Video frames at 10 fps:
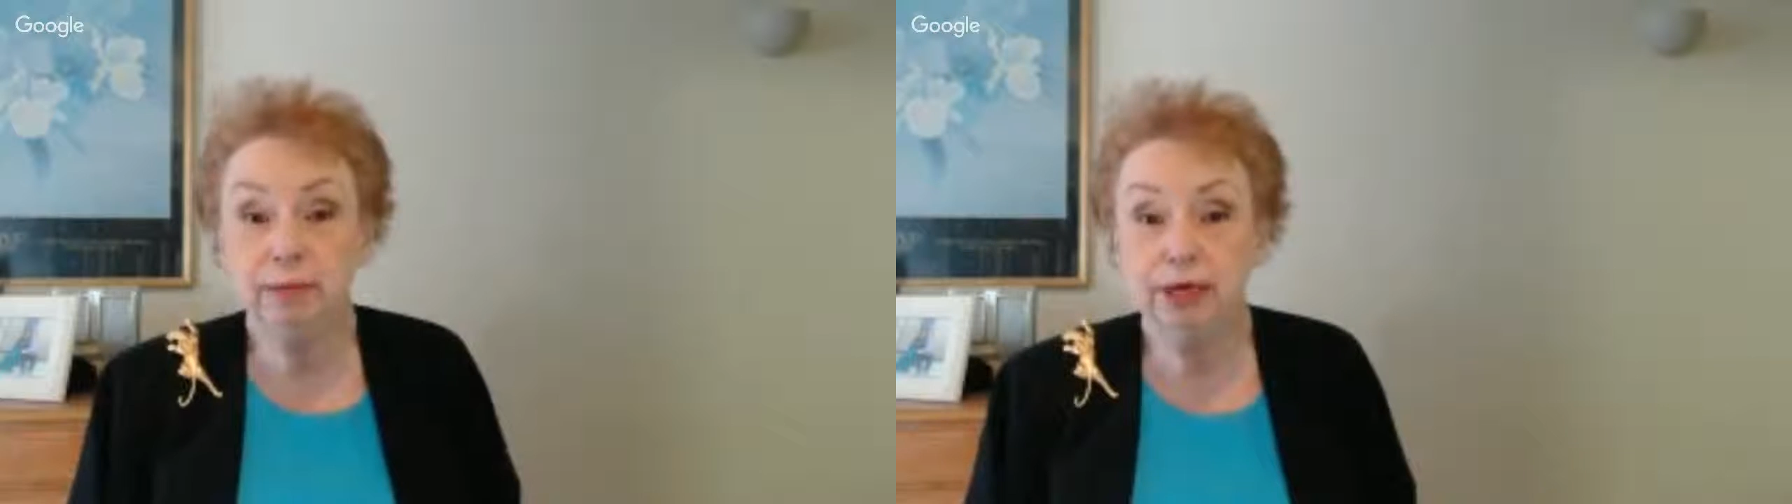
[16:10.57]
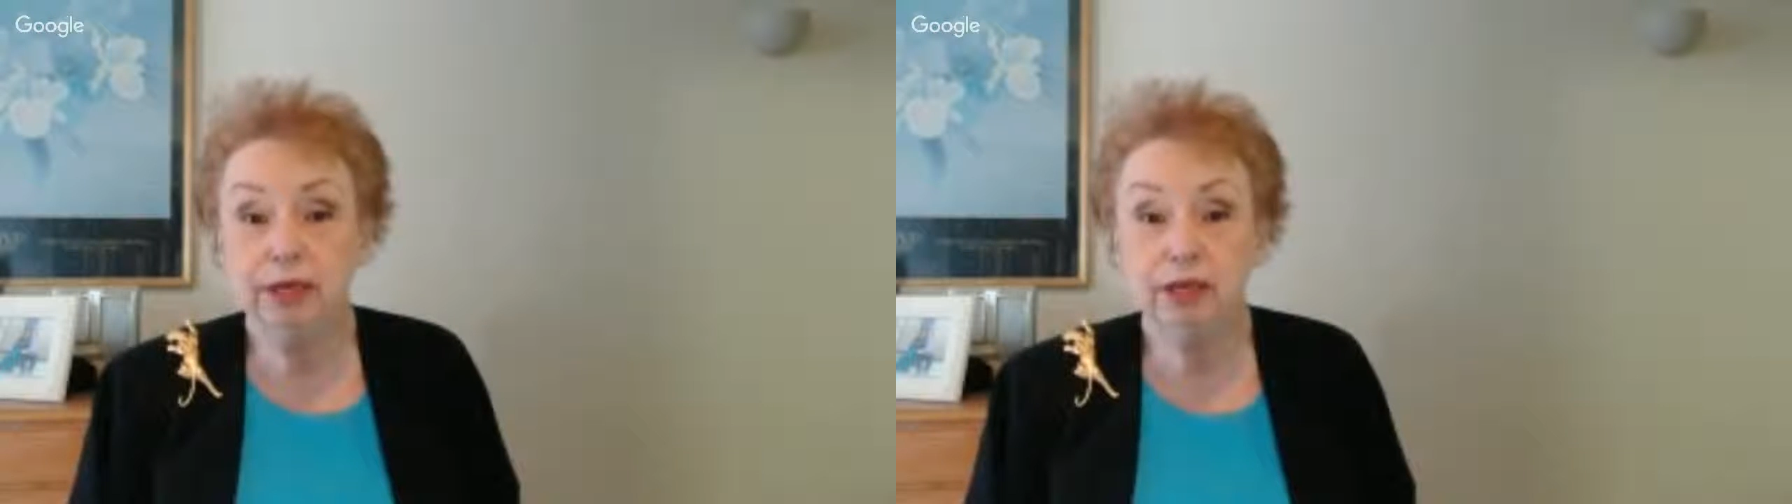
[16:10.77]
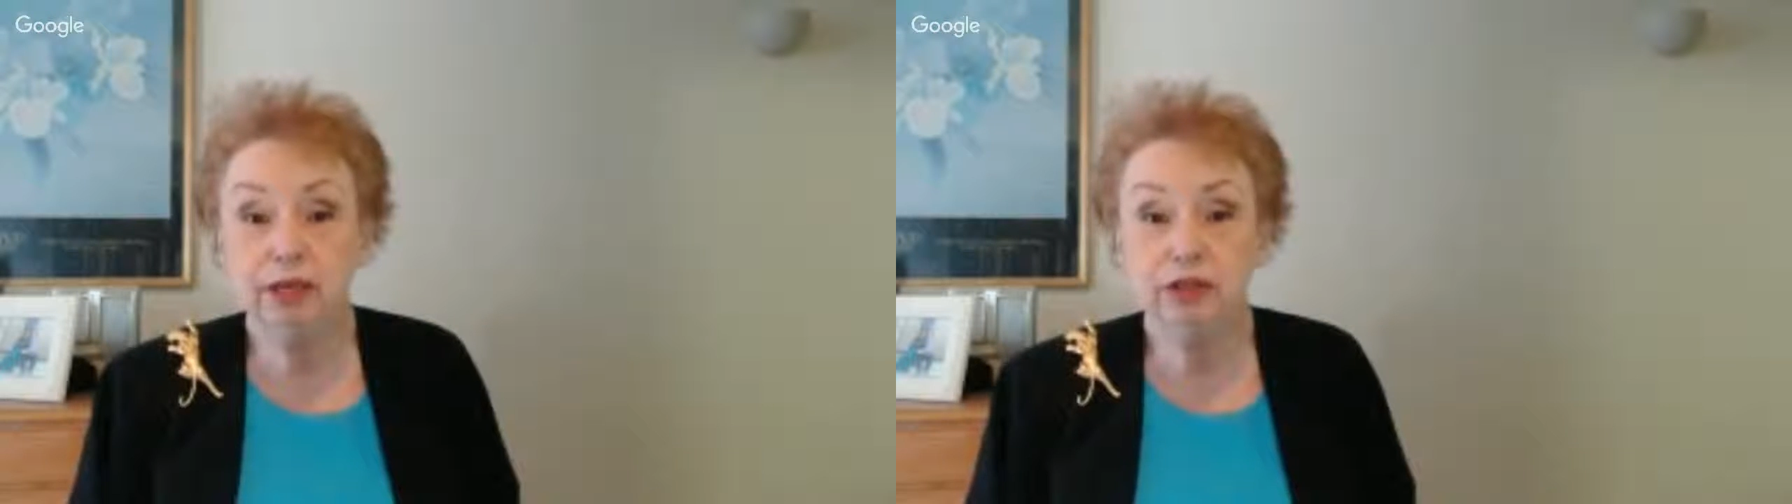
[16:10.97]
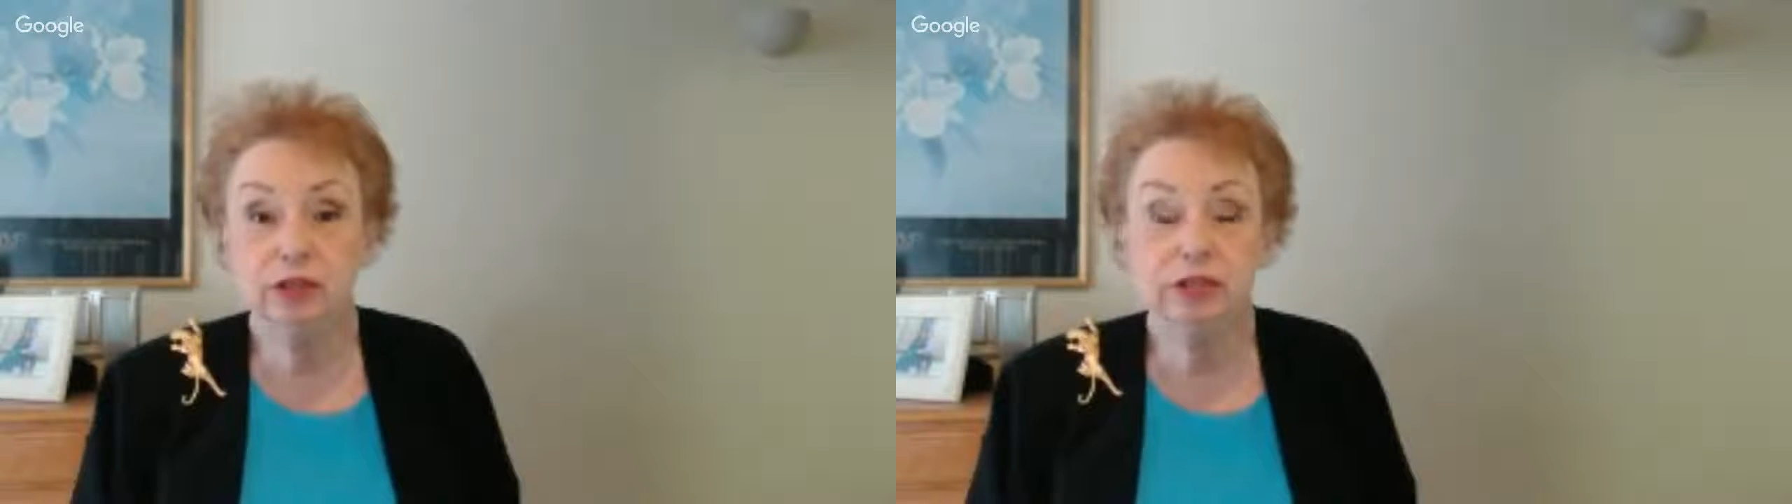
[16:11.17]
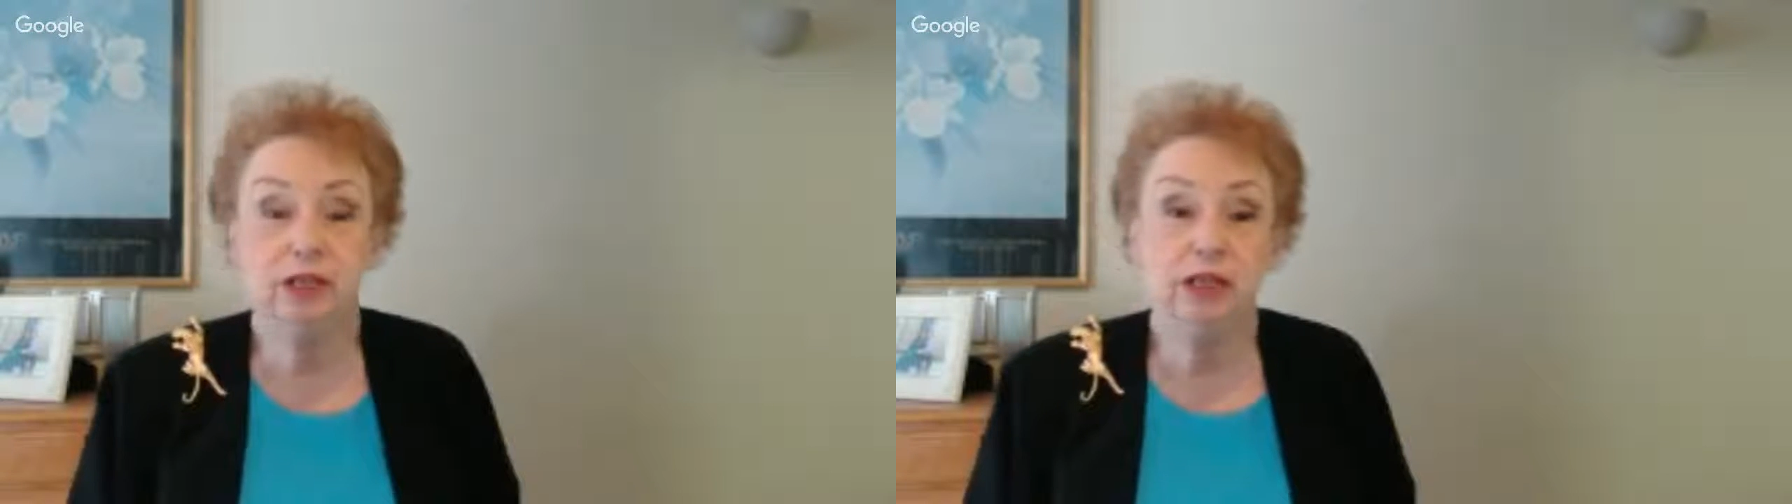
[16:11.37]
us who are taking
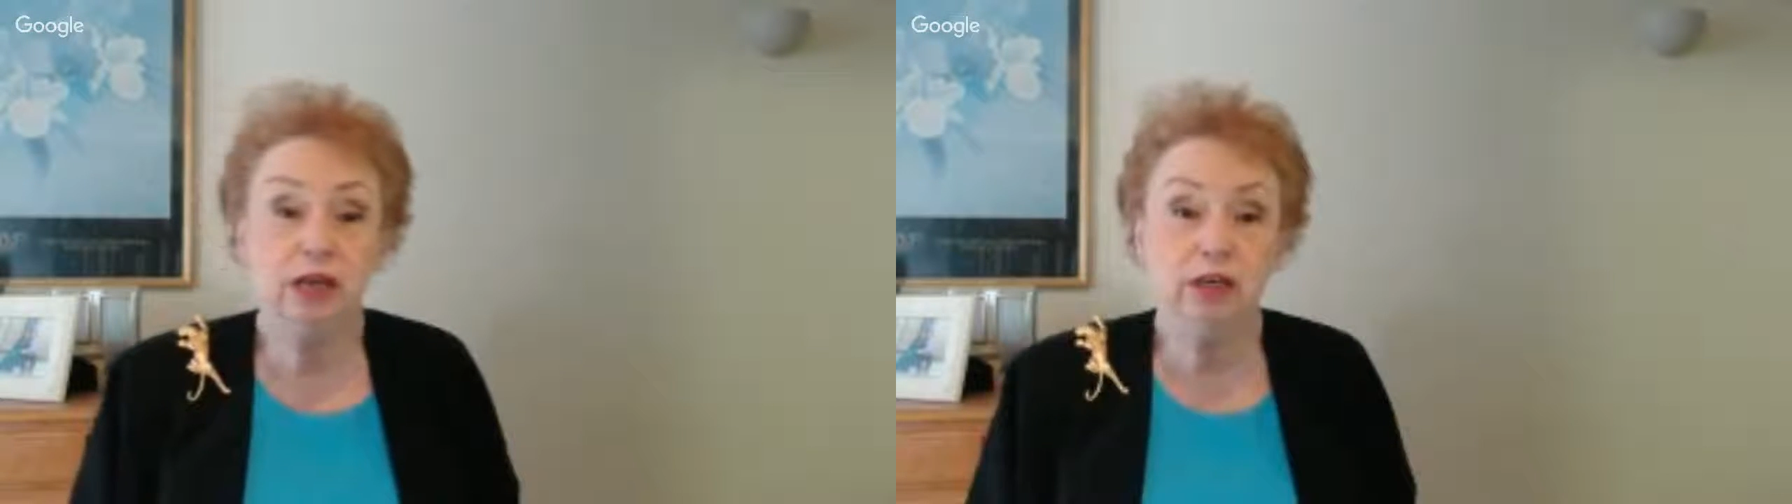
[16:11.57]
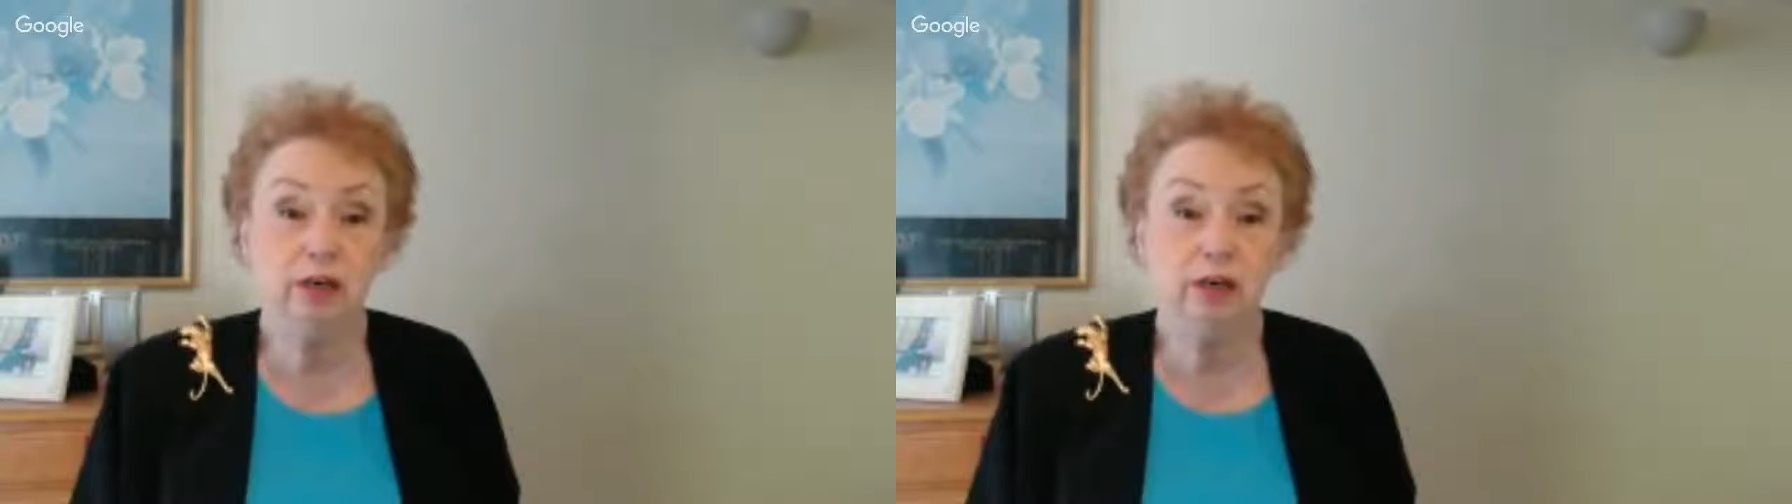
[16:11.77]
medications